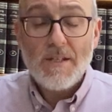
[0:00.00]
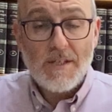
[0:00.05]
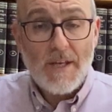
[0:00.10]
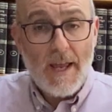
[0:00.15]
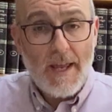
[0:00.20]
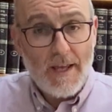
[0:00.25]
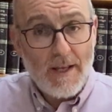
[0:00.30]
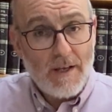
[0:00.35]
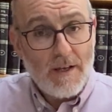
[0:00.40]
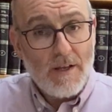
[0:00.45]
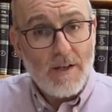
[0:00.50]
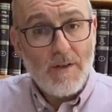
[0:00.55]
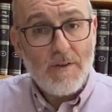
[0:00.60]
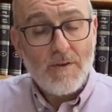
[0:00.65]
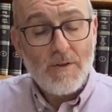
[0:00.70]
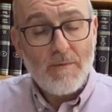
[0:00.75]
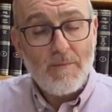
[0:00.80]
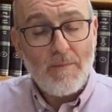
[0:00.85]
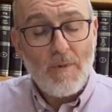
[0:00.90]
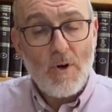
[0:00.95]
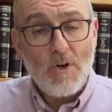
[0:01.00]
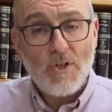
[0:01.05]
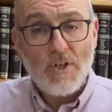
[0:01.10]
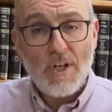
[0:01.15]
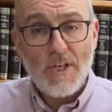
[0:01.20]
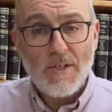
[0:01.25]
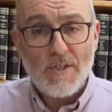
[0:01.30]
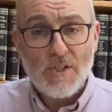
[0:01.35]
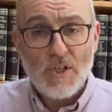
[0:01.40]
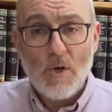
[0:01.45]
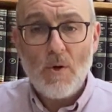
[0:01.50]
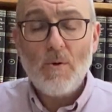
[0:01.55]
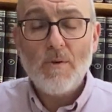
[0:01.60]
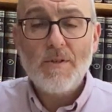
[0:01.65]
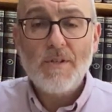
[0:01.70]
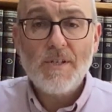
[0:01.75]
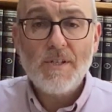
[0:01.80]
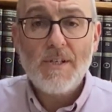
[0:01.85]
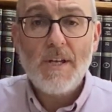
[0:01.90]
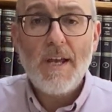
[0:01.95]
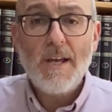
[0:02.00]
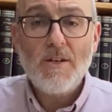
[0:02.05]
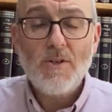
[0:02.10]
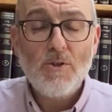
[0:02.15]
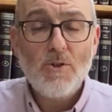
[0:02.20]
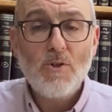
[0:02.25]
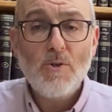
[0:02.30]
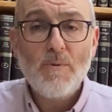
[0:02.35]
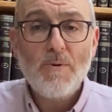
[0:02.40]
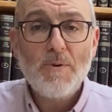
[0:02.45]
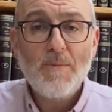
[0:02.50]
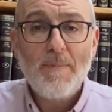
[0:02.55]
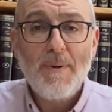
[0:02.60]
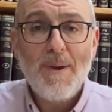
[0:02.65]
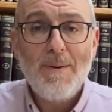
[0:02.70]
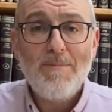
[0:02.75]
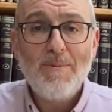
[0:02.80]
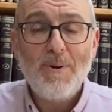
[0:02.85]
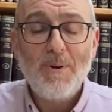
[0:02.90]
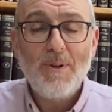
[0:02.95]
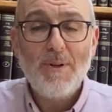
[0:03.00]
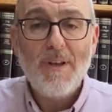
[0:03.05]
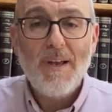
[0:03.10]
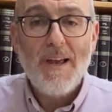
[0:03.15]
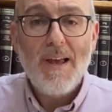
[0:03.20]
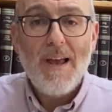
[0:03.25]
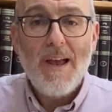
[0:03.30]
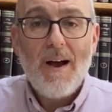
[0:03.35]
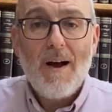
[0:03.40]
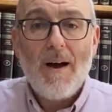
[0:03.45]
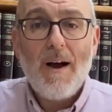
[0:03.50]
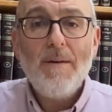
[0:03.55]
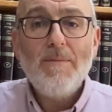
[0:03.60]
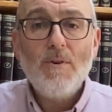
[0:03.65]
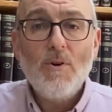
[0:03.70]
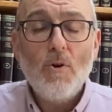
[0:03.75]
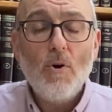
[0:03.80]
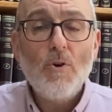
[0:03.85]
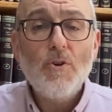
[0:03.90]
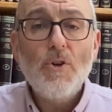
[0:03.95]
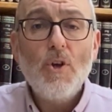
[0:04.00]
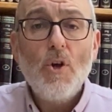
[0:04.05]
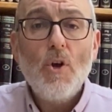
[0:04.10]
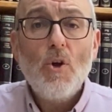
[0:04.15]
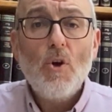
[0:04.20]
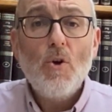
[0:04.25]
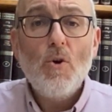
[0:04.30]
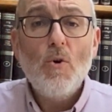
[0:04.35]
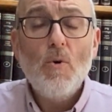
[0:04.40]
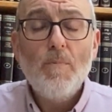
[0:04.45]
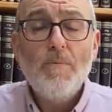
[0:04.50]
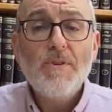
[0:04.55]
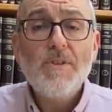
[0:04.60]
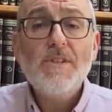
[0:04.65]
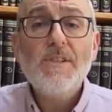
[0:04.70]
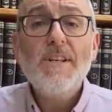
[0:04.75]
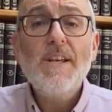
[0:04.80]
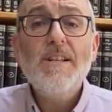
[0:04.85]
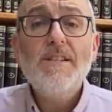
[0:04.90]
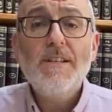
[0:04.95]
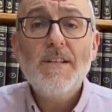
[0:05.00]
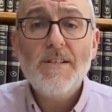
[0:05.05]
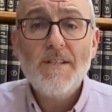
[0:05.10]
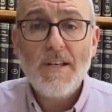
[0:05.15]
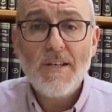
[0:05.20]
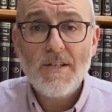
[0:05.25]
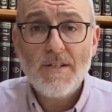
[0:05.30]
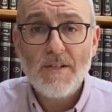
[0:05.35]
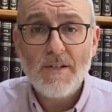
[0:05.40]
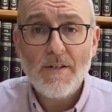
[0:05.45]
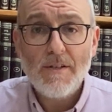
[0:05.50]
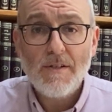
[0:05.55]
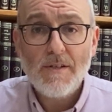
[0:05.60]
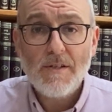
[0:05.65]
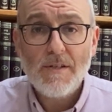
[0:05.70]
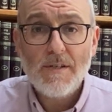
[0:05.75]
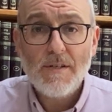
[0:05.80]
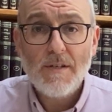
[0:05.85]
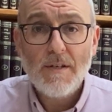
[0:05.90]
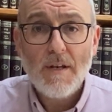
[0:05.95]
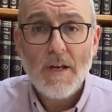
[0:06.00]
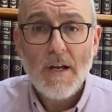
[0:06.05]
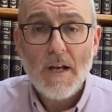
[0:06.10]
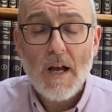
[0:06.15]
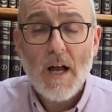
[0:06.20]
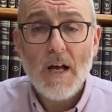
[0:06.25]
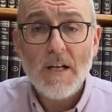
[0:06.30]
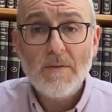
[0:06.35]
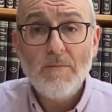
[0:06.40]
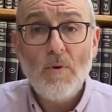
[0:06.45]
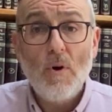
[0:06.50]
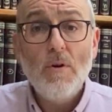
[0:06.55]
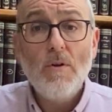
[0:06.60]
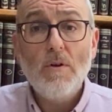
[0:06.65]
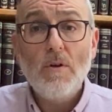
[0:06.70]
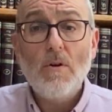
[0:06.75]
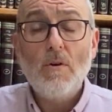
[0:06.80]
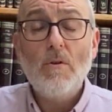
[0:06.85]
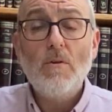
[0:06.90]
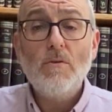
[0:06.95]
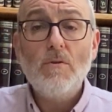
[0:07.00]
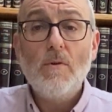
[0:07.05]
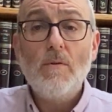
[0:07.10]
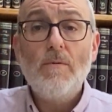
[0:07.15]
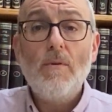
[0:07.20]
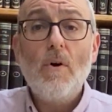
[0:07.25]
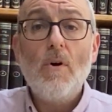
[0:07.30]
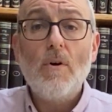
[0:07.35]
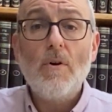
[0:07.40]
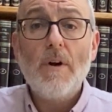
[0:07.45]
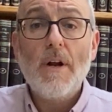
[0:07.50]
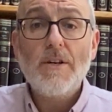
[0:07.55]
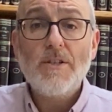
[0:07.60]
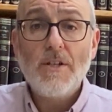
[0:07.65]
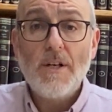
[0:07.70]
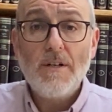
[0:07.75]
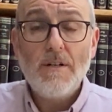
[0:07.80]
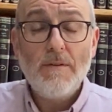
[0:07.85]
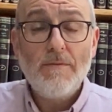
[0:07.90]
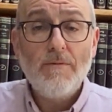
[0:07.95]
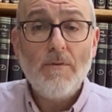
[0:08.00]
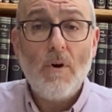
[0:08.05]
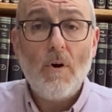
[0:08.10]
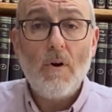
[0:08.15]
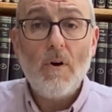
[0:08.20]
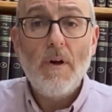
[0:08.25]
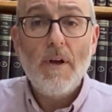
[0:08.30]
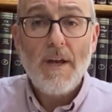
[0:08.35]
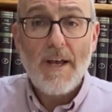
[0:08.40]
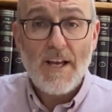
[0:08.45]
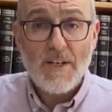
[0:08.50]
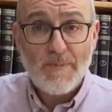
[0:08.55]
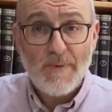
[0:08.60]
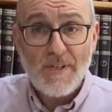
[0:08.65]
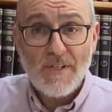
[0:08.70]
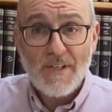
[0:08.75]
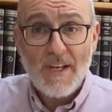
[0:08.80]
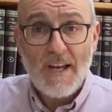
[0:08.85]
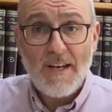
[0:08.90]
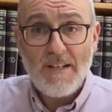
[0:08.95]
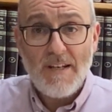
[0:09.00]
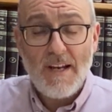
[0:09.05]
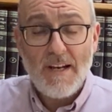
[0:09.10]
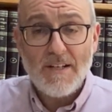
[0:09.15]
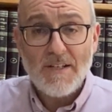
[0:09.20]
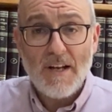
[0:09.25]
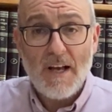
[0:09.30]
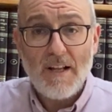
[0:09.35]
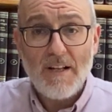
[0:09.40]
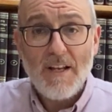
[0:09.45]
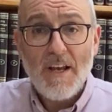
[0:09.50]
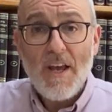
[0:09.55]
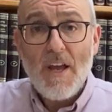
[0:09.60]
saying, Moshe is told to say to the Jewish people, I am the God who precedes existence. Kadmon l'chol dovar asher nivro, as we say in Yigdal,